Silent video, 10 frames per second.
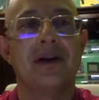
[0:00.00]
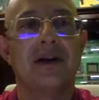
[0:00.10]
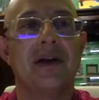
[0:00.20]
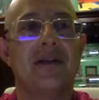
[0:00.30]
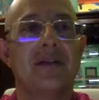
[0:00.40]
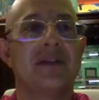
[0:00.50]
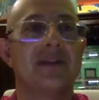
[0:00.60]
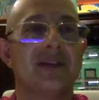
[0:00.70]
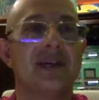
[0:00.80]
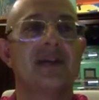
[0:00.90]
graphic
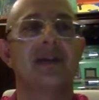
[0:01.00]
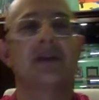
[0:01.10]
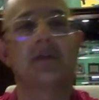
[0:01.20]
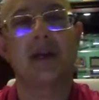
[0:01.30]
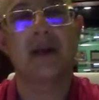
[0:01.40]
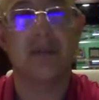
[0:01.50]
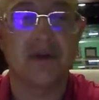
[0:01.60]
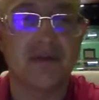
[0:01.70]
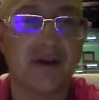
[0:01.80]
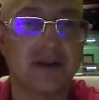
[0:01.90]
designer explaining my
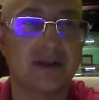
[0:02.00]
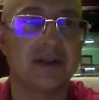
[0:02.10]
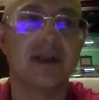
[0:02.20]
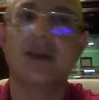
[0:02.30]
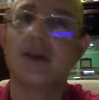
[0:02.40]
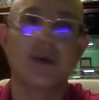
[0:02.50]
father, like,